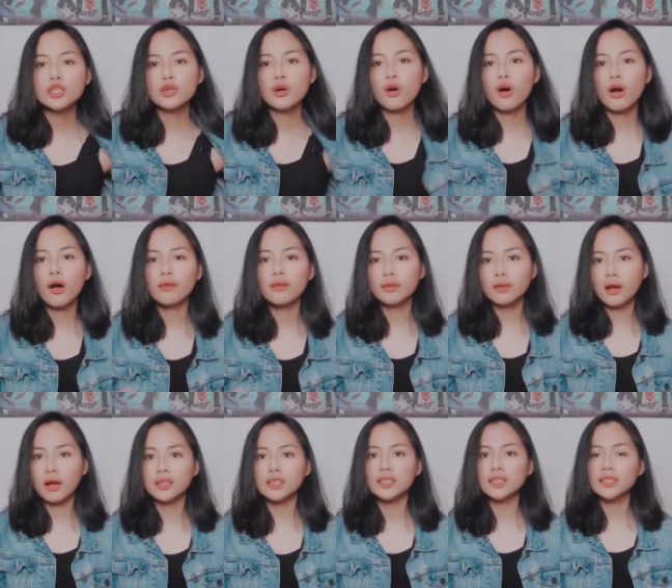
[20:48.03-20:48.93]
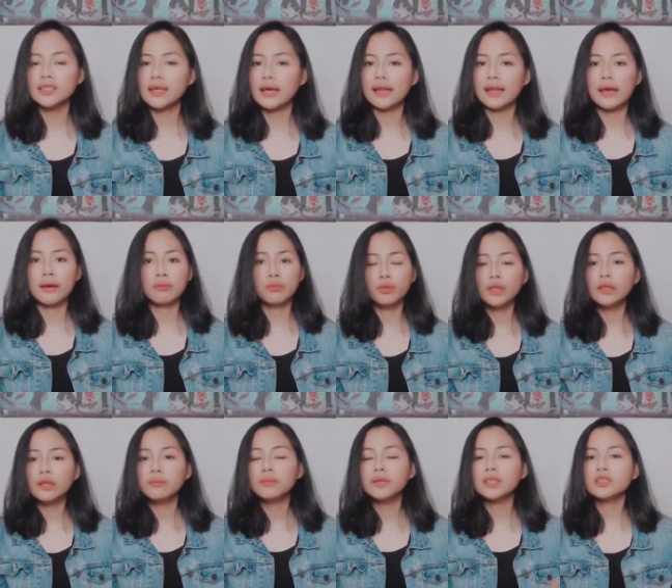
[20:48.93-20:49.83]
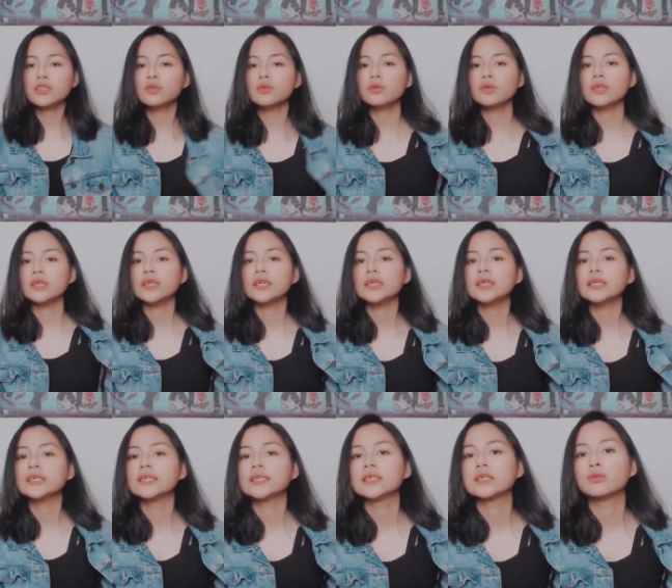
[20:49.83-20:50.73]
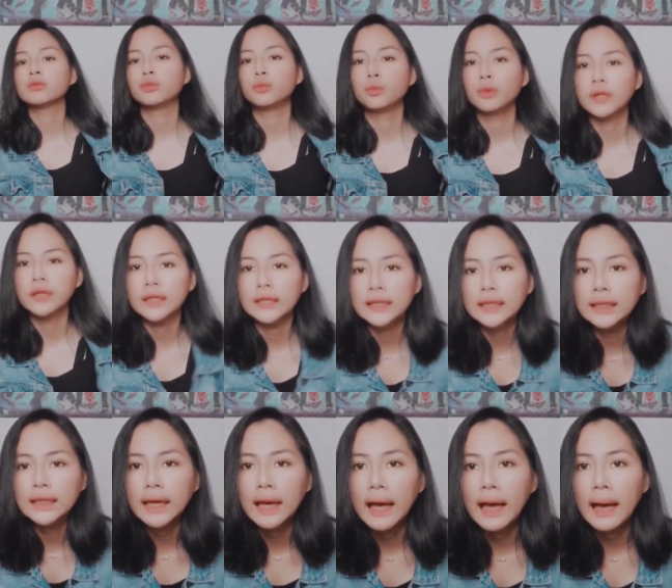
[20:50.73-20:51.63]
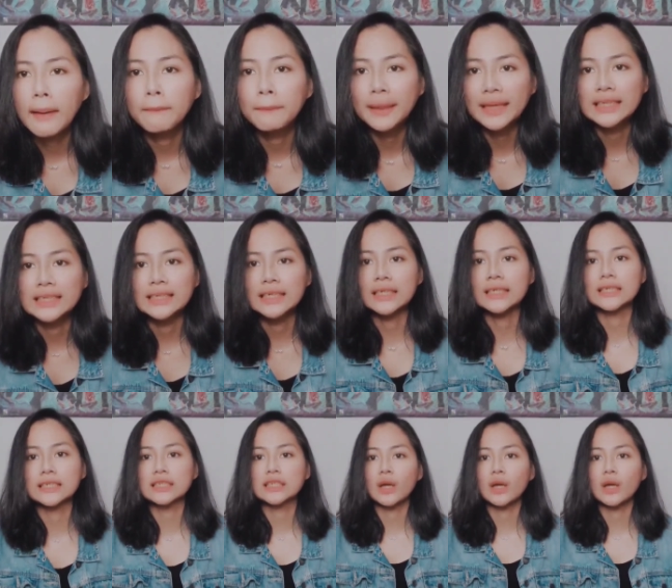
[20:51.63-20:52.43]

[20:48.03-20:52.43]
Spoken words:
So all the concert that I've really been to is really amazing.